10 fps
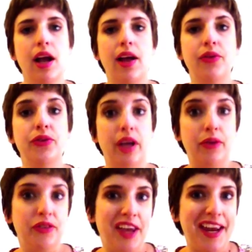
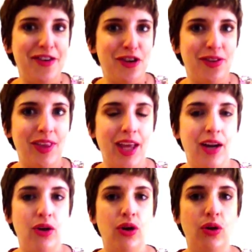I'll say just that.
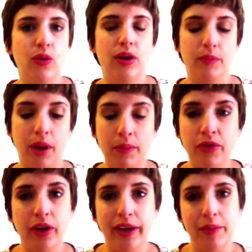I'll go, I'm
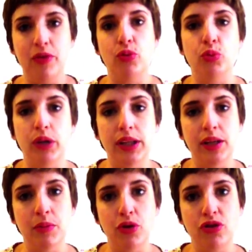sorry, I'm just
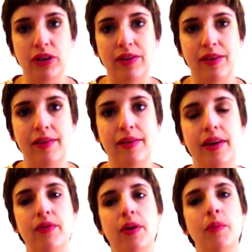really emotionally
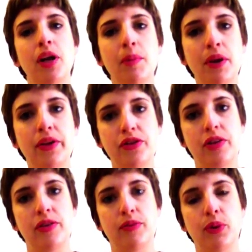sensitive. And I'm not
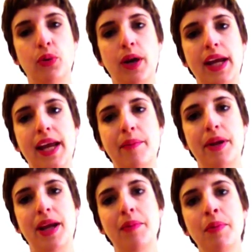apologizing for who I am,
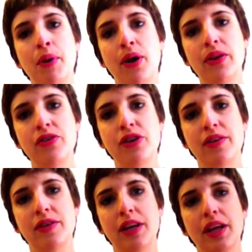but I am
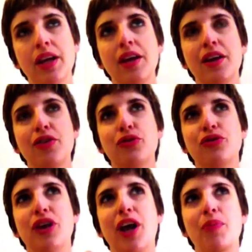apologizing
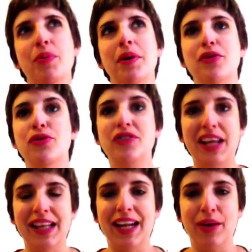to help them
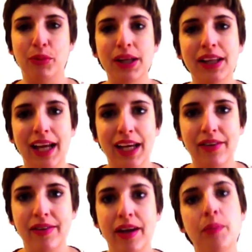understand that I
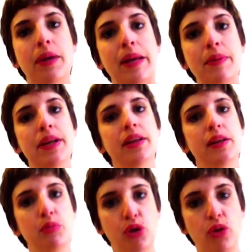realize that it may be a
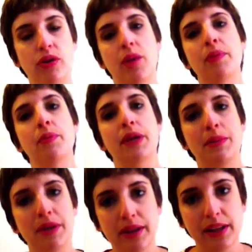little blown up, it may
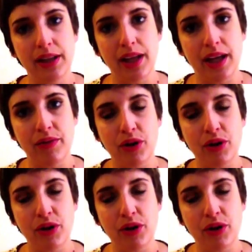be a little out of